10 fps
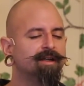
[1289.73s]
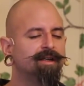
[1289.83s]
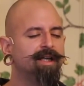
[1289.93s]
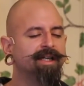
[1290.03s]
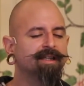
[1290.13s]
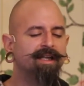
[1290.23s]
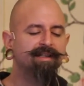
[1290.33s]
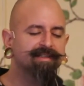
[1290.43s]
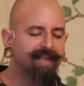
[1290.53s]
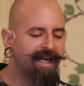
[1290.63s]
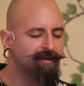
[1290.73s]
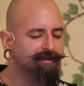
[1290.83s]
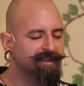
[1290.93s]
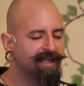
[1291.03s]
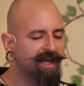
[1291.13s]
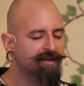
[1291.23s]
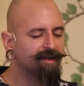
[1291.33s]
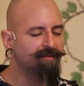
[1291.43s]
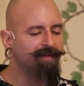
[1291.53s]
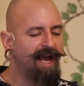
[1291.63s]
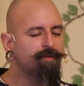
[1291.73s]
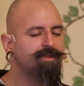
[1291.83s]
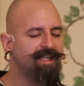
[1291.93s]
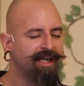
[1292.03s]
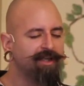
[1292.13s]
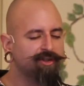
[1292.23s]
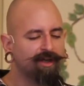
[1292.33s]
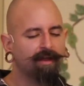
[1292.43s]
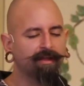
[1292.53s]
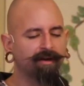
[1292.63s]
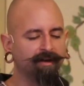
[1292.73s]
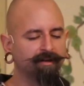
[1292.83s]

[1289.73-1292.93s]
And let us cycle together around each other,